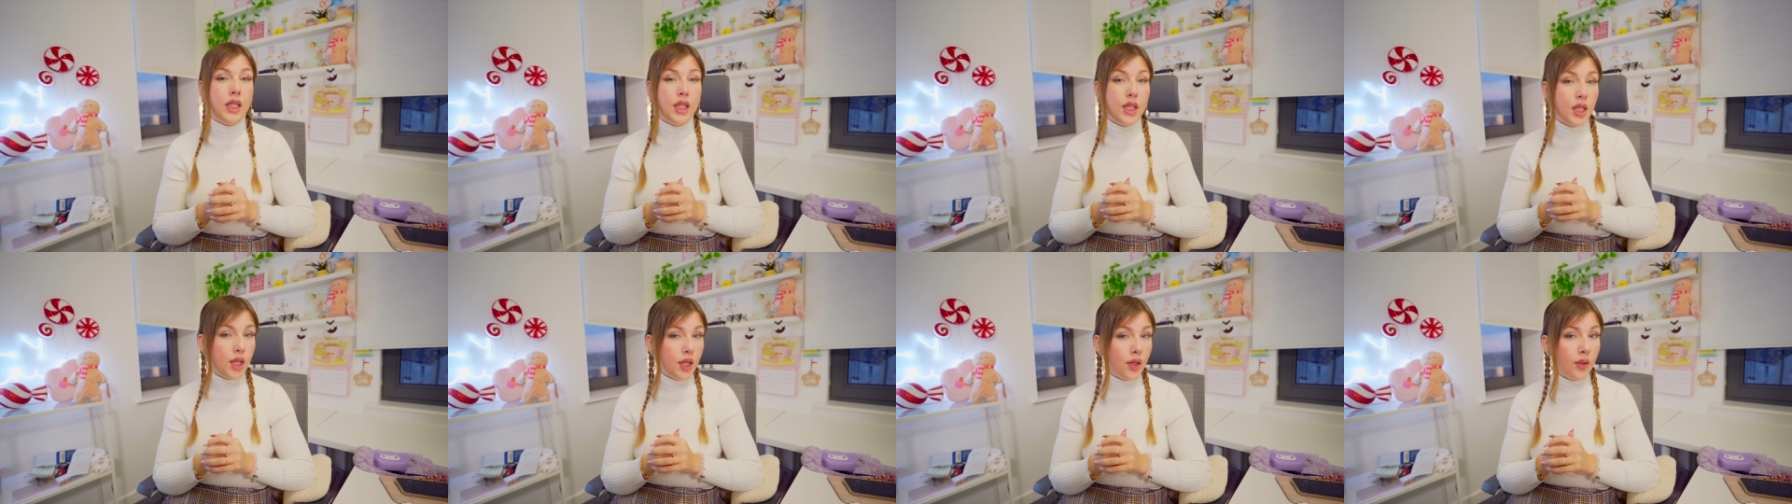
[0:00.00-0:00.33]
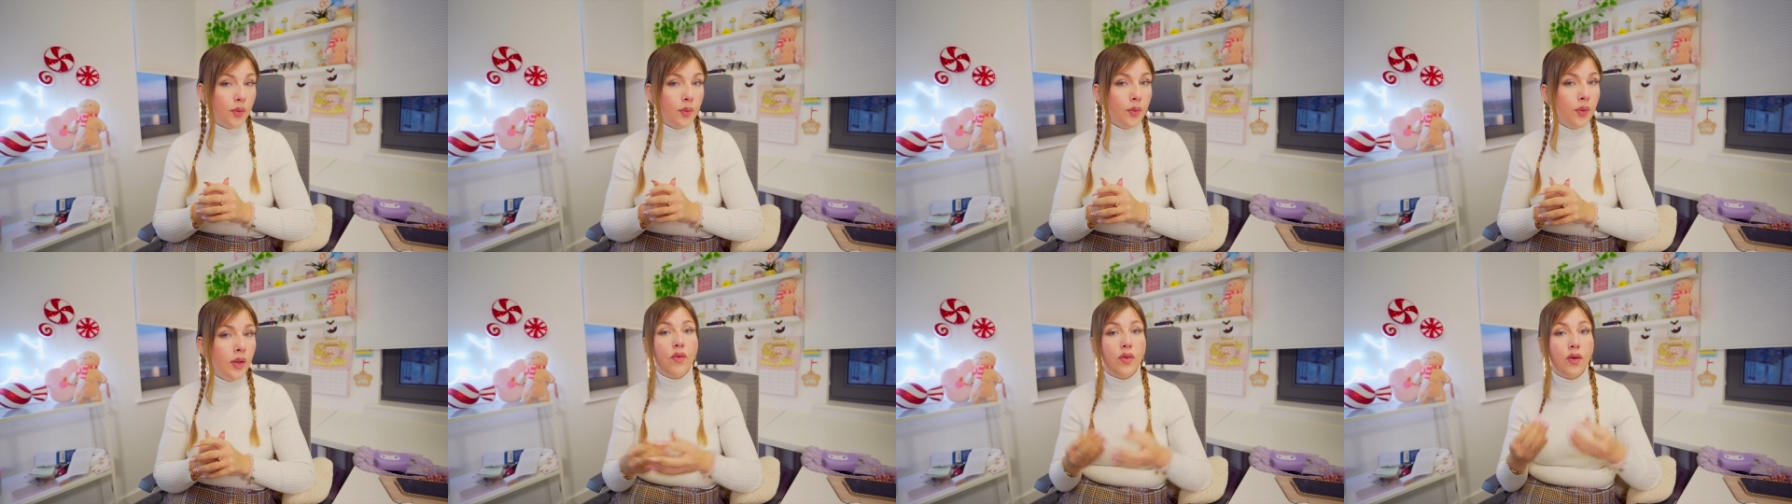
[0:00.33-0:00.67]

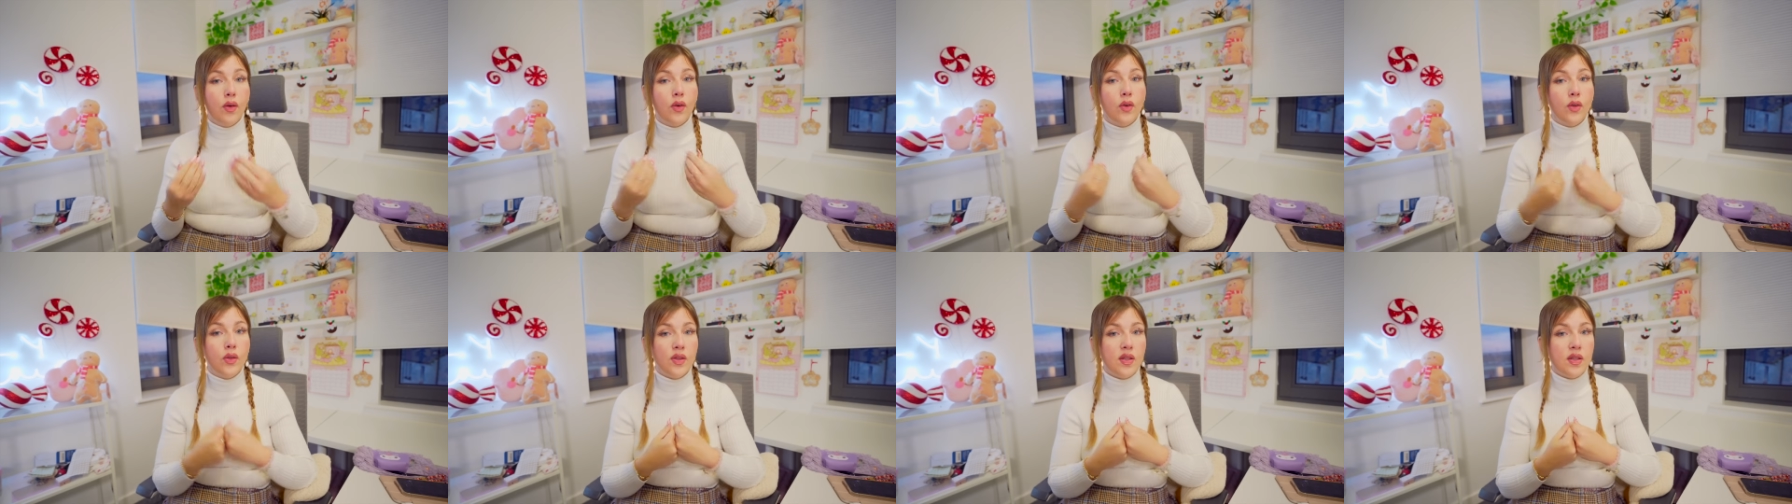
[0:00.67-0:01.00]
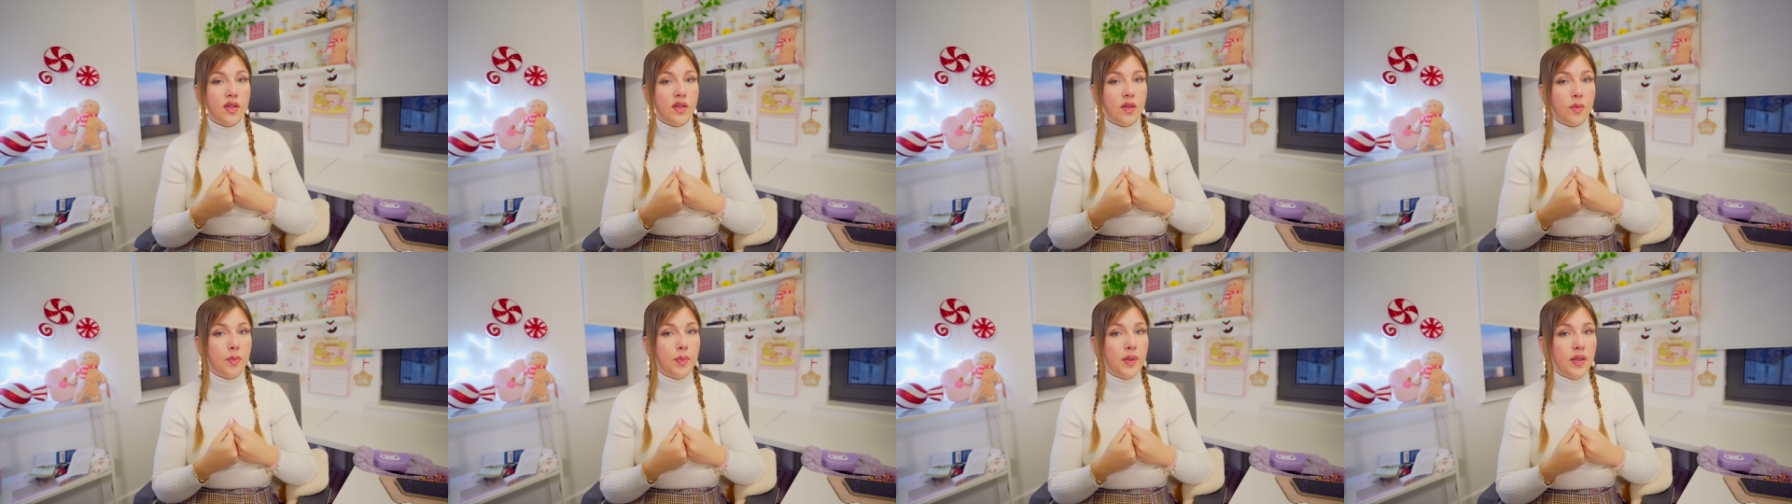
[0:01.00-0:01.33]
do for us
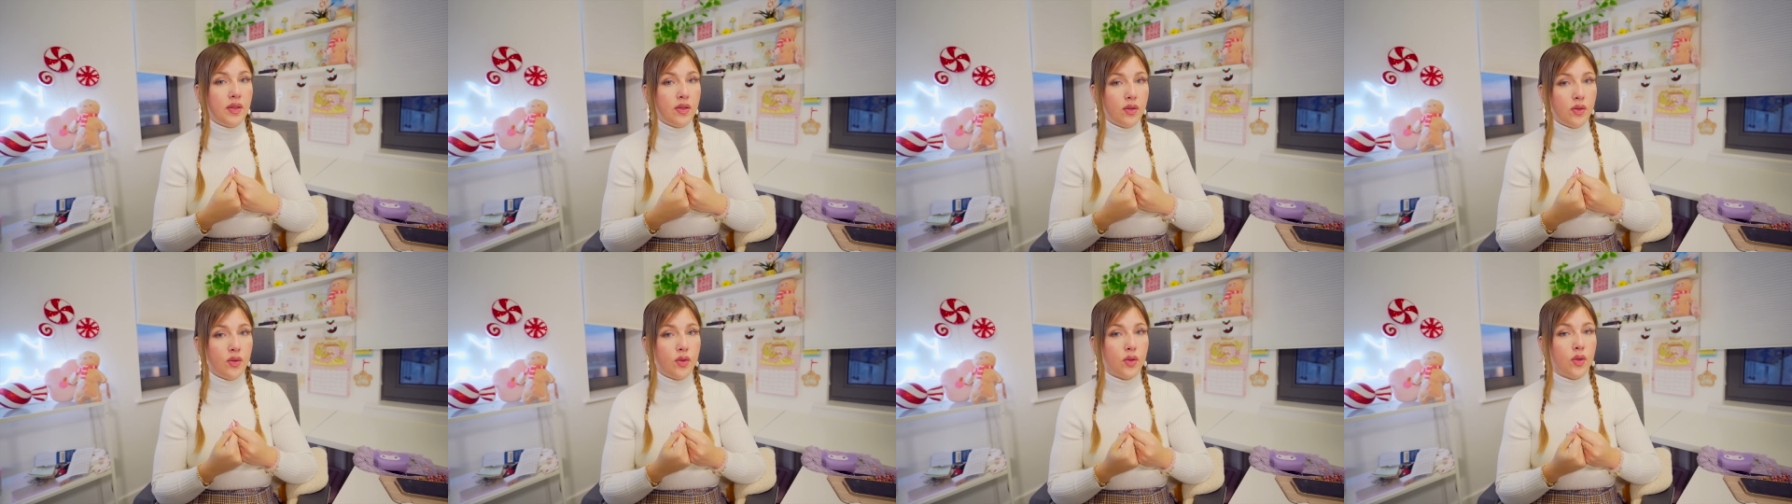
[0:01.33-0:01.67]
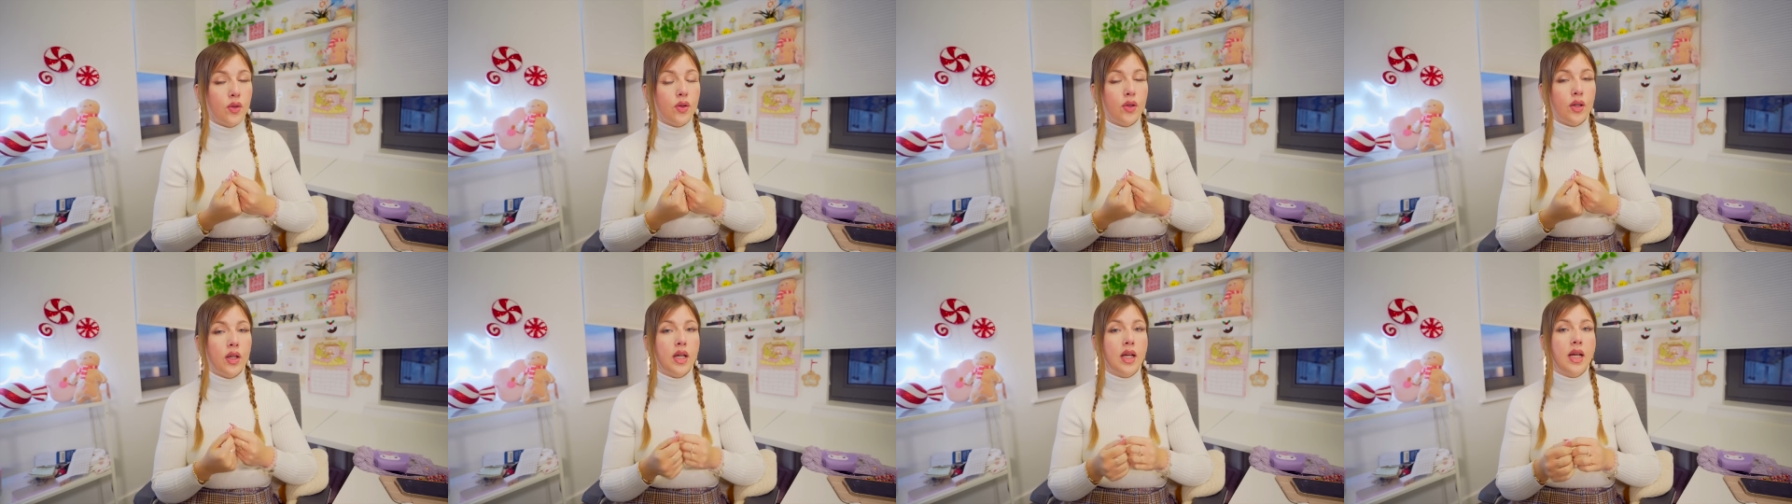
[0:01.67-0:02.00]
as a business
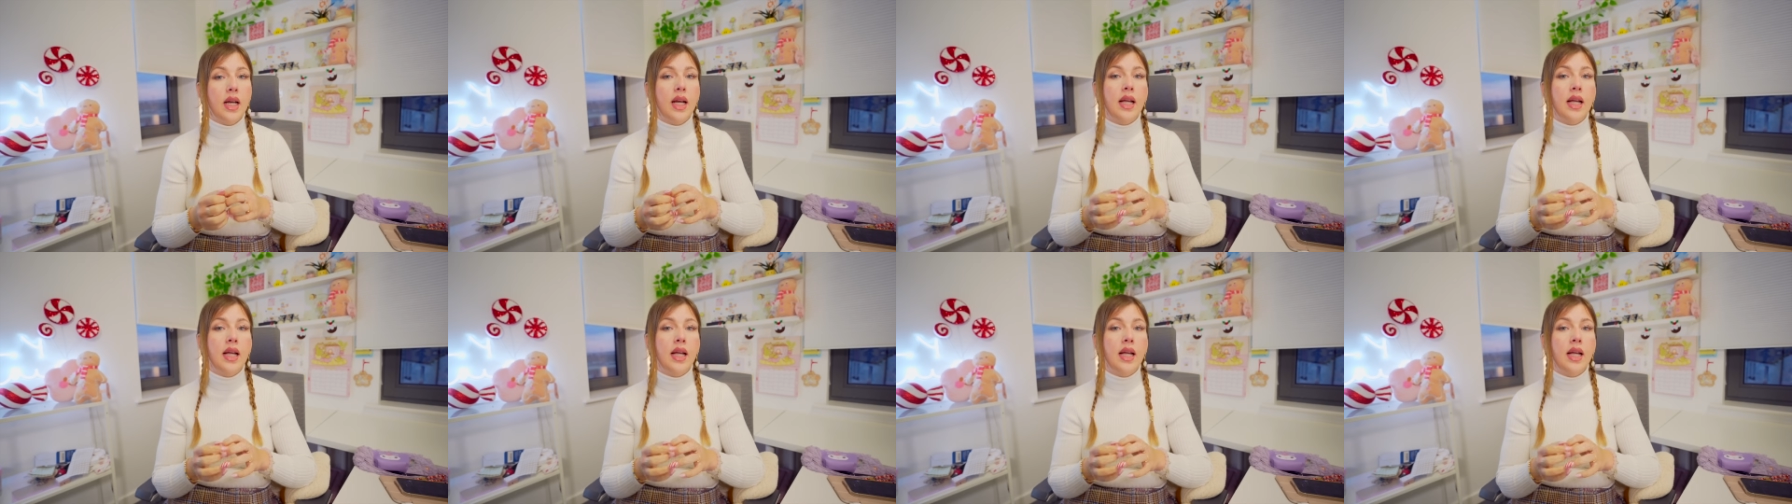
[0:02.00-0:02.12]
owner